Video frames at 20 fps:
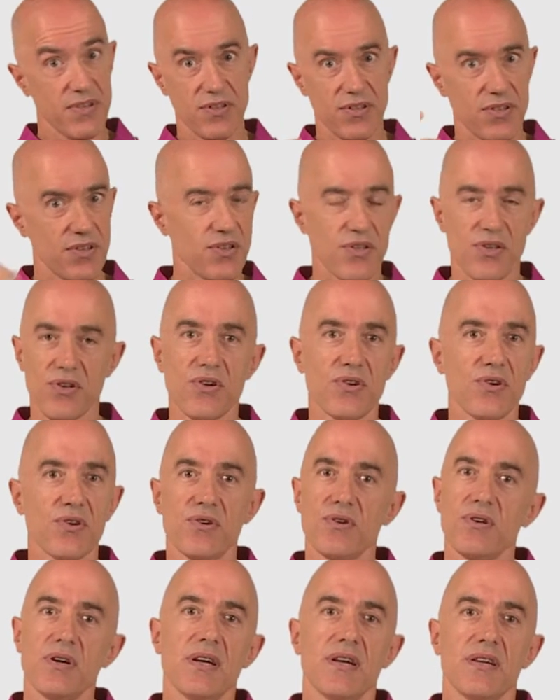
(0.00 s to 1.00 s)
it to
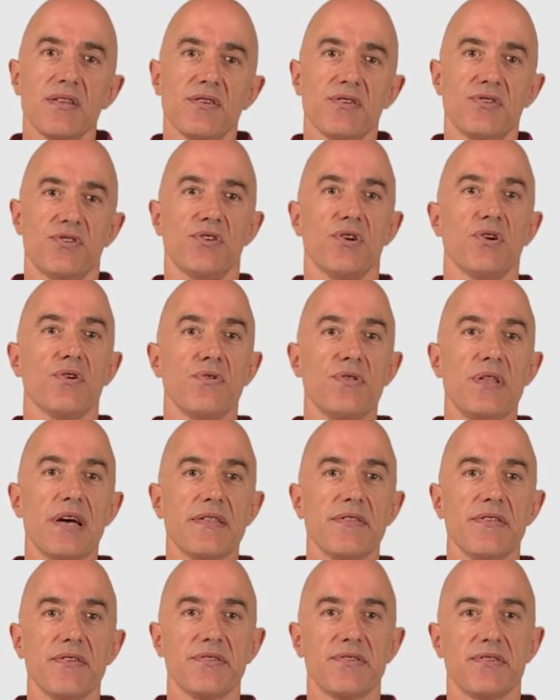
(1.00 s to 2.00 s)
you to show
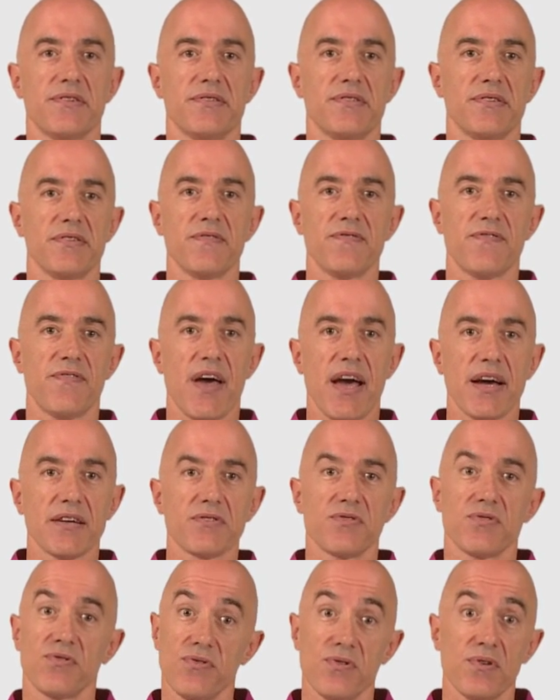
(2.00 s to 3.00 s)
that this is in
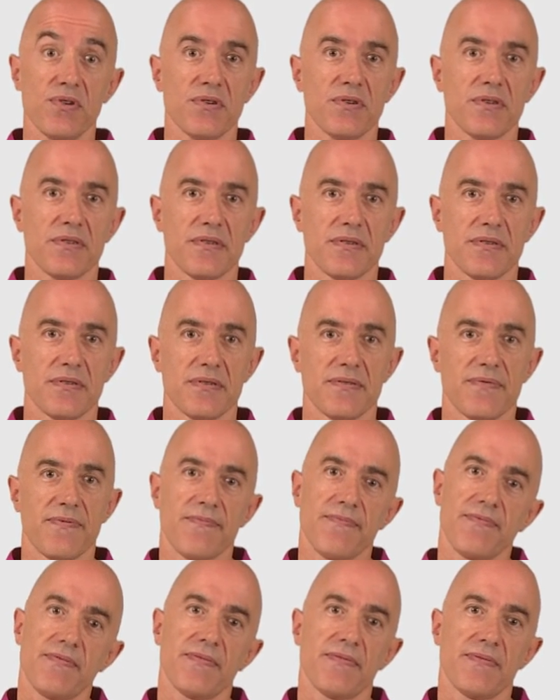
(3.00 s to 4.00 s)
fact true.
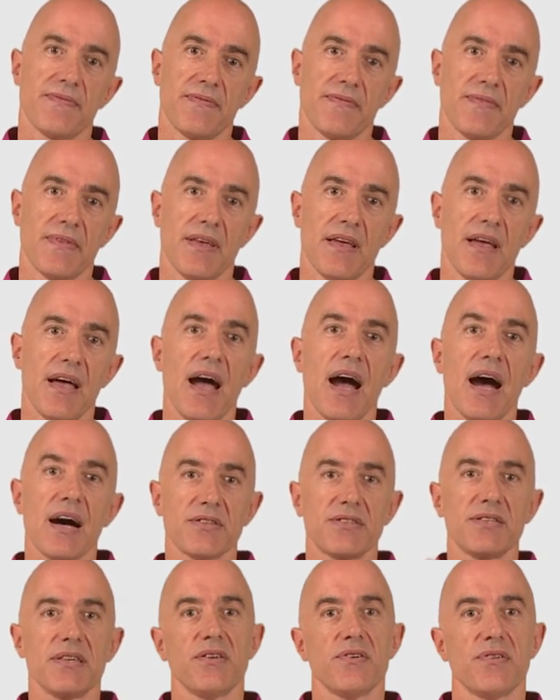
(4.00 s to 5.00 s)
I'll
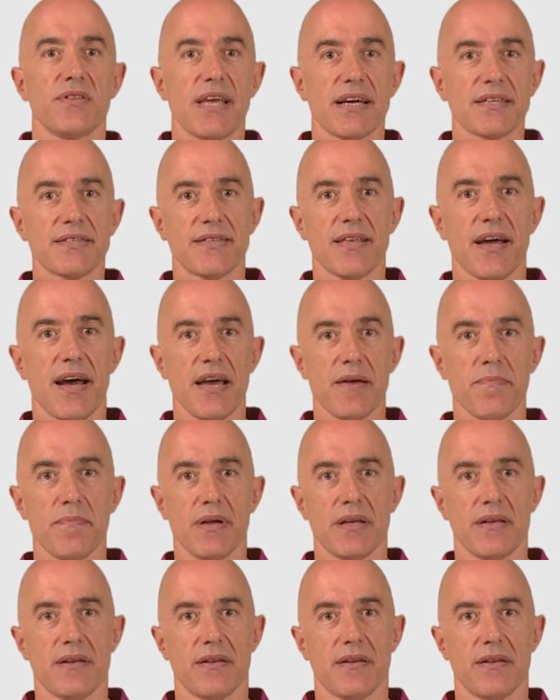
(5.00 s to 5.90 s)
see you next time.